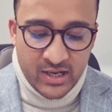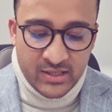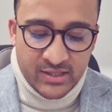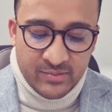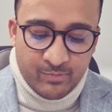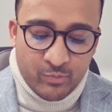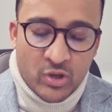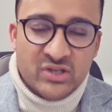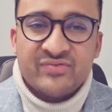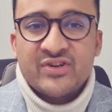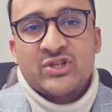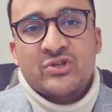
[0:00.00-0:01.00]
And the
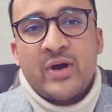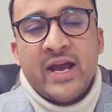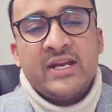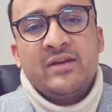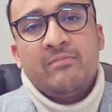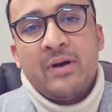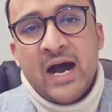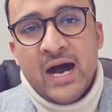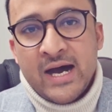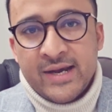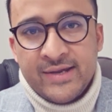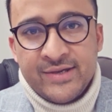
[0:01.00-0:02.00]
most frustrating
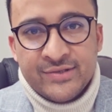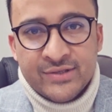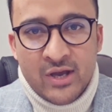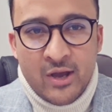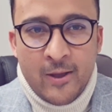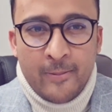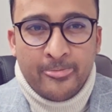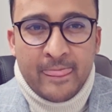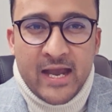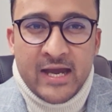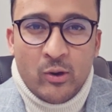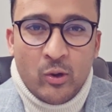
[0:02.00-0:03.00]
part is
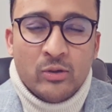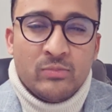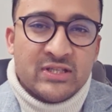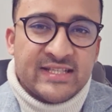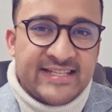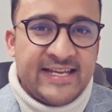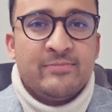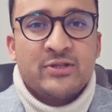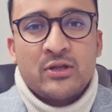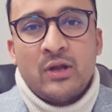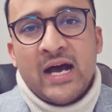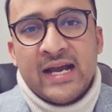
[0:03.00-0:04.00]
it almost
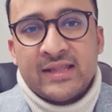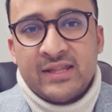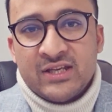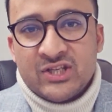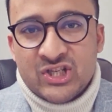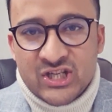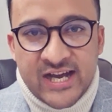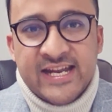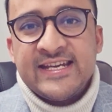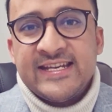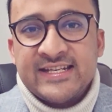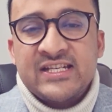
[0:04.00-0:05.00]
seems like the
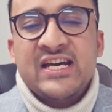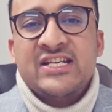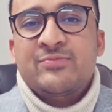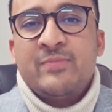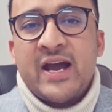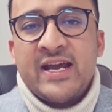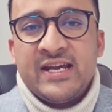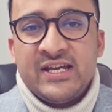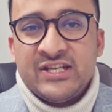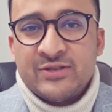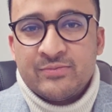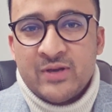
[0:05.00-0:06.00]
studying in Tasmania
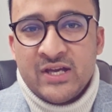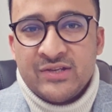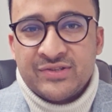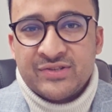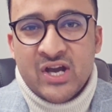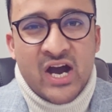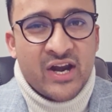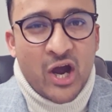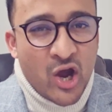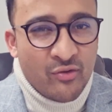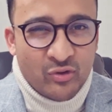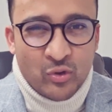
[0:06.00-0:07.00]
is kind of
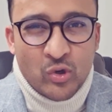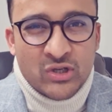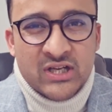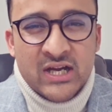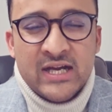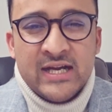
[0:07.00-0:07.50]
overlooked.